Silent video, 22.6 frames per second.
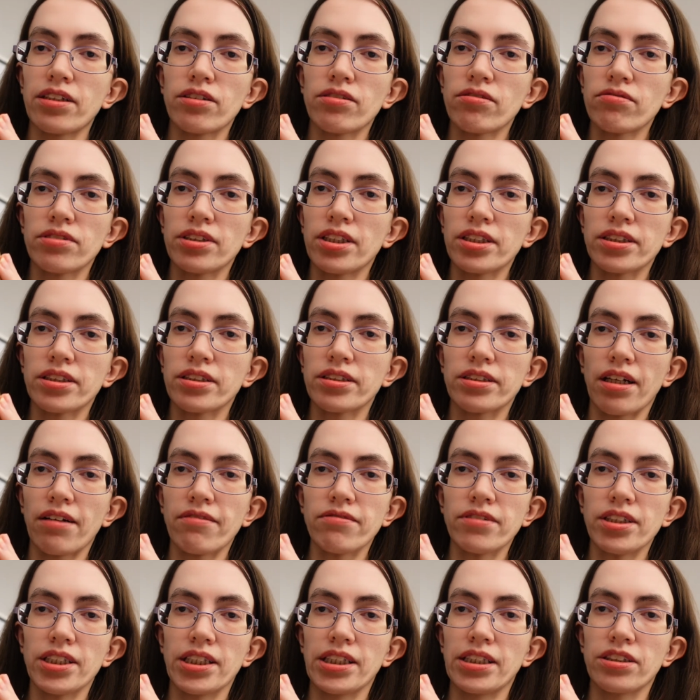not
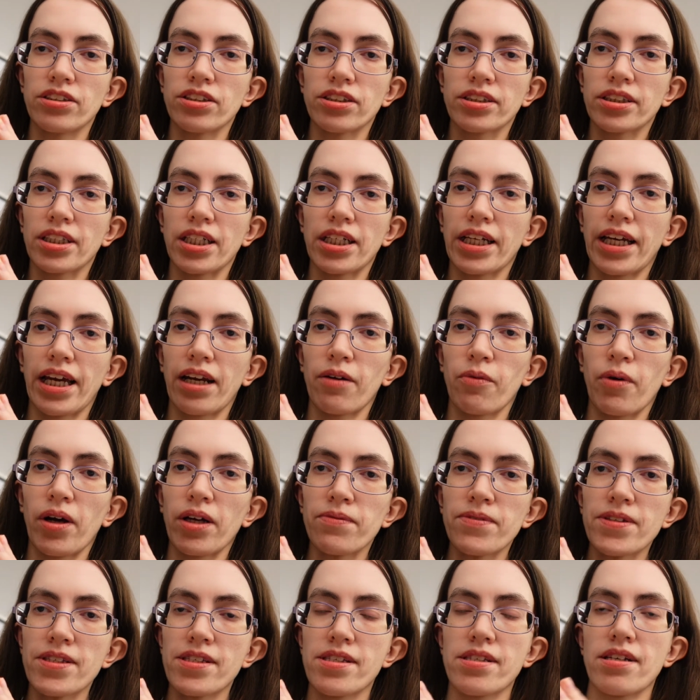necessarily just going to get away
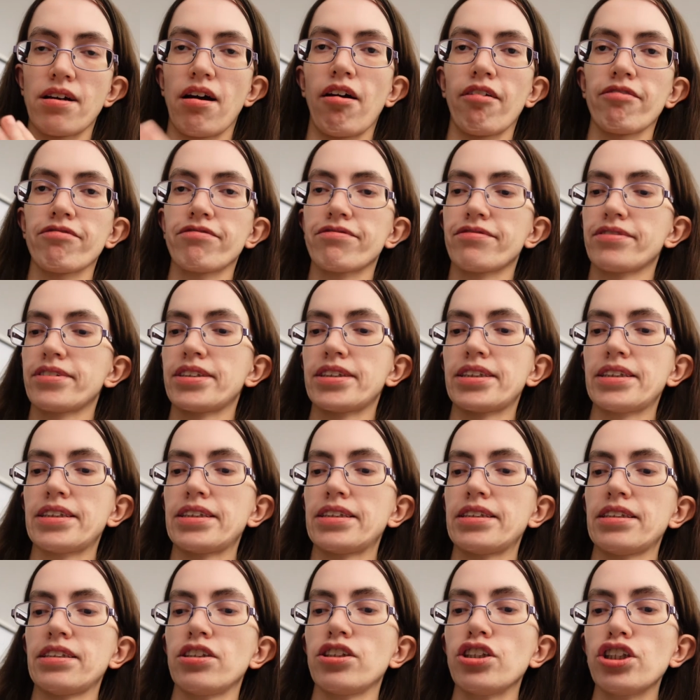with stuff.
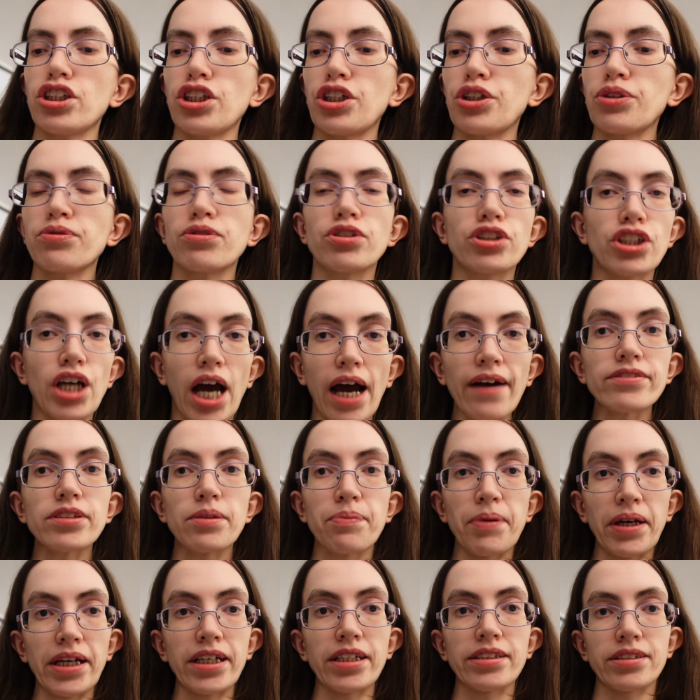You know, you have to
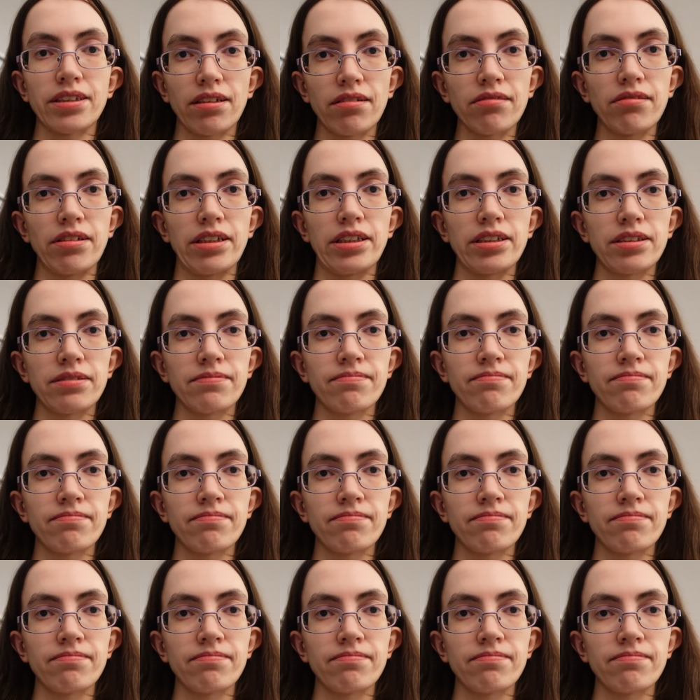pick a side.